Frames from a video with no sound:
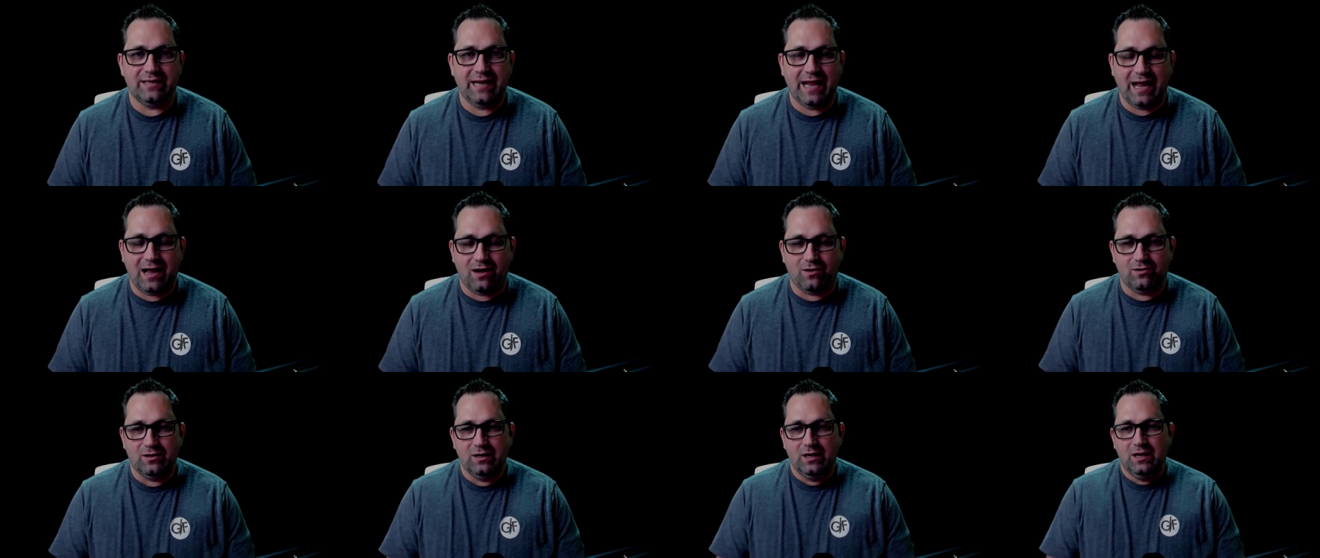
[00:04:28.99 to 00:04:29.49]

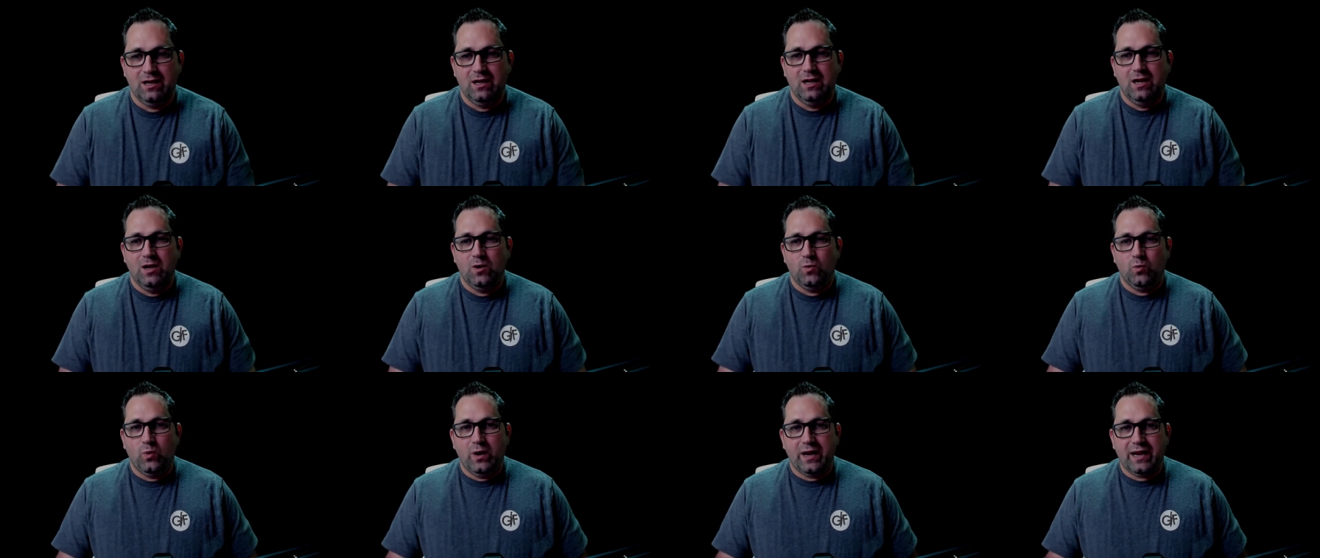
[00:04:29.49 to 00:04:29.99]
Now,
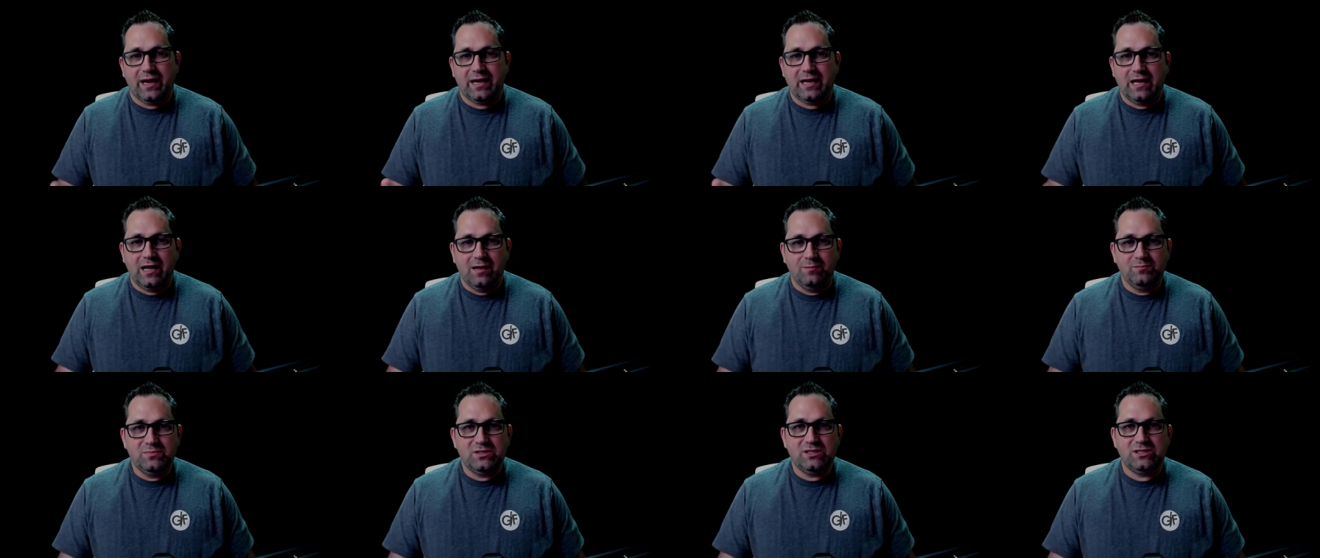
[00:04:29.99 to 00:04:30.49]
when it
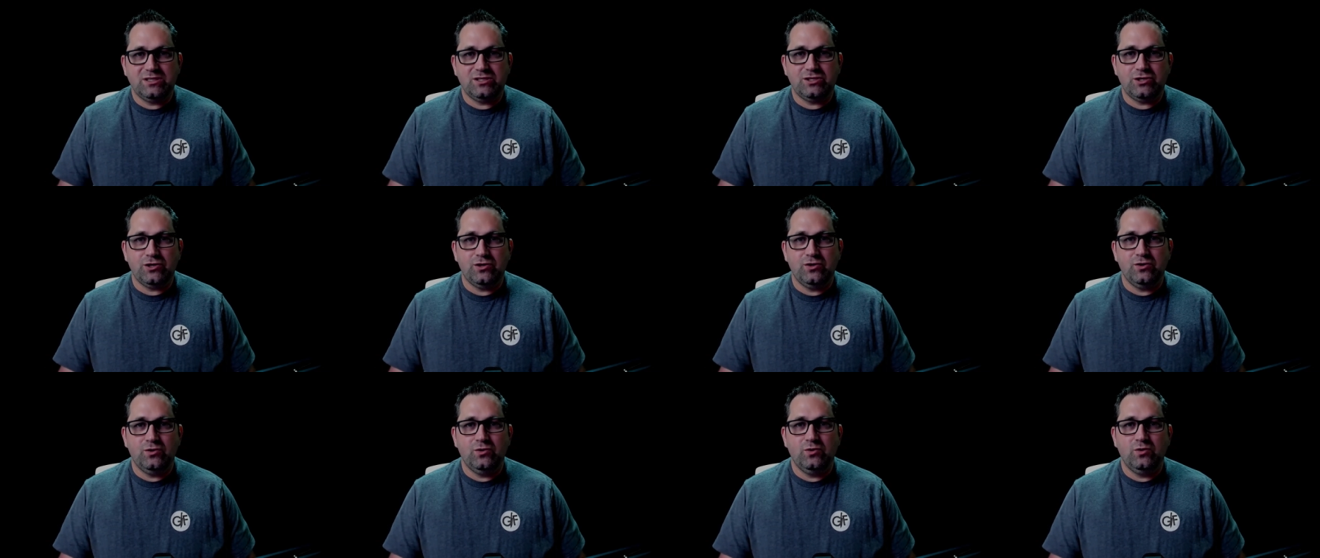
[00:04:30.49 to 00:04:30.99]
comes
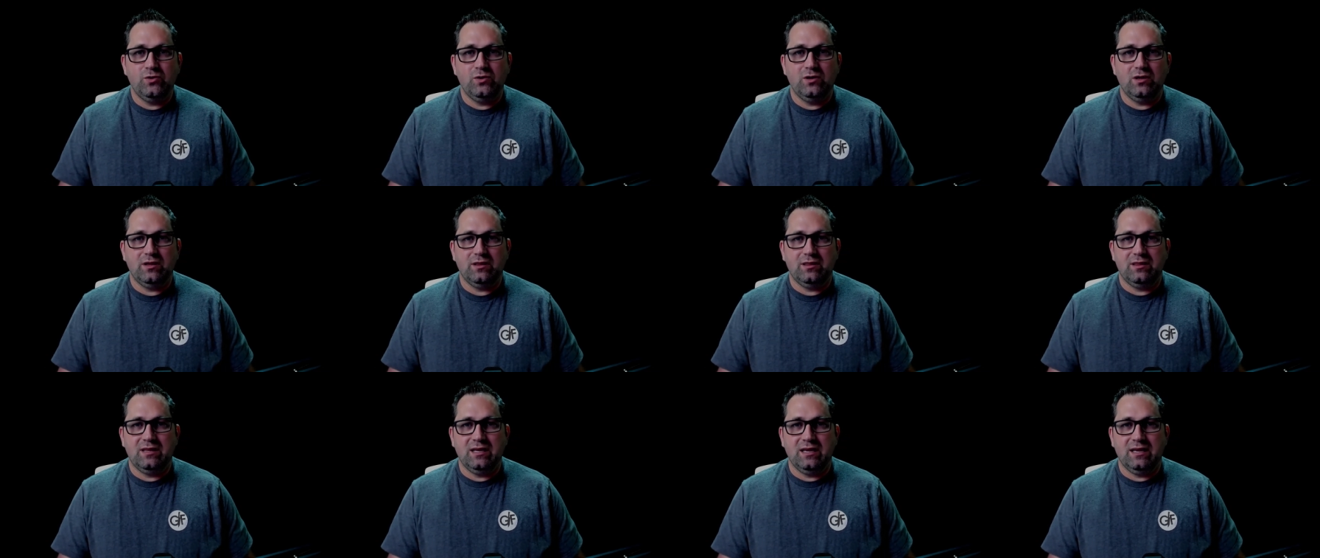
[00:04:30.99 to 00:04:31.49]
to
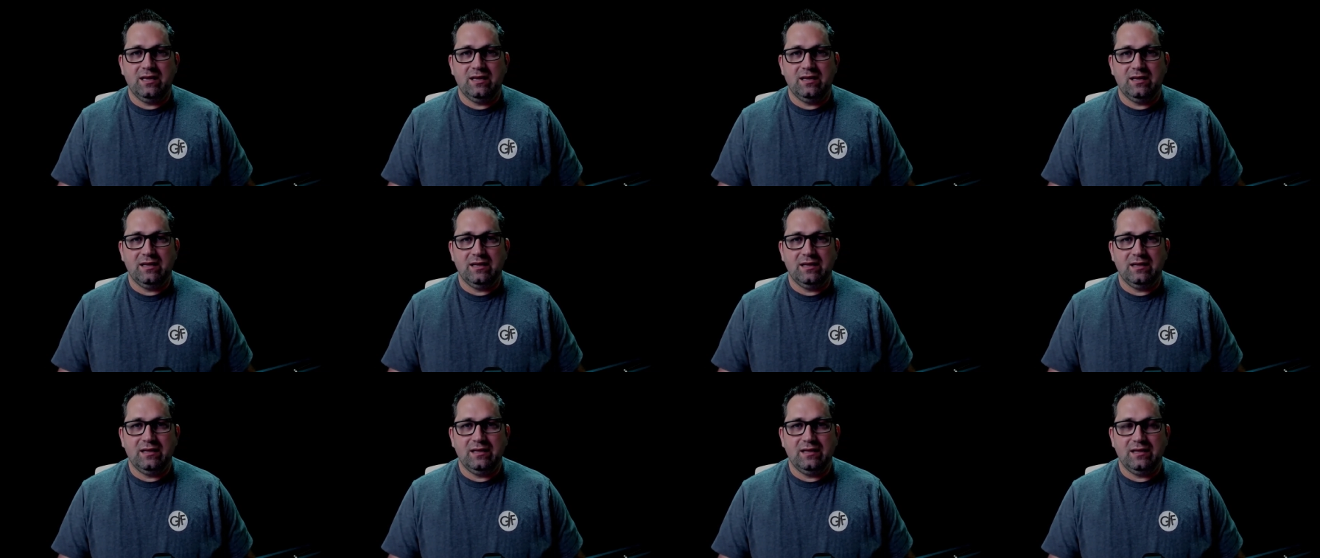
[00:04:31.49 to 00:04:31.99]

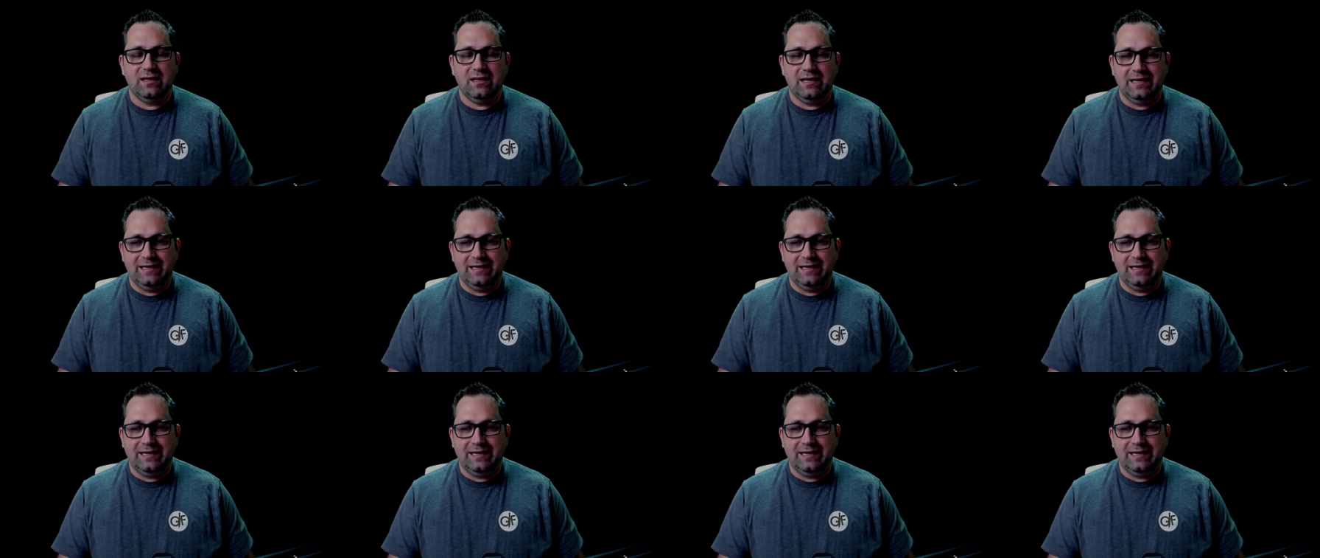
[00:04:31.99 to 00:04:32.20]
the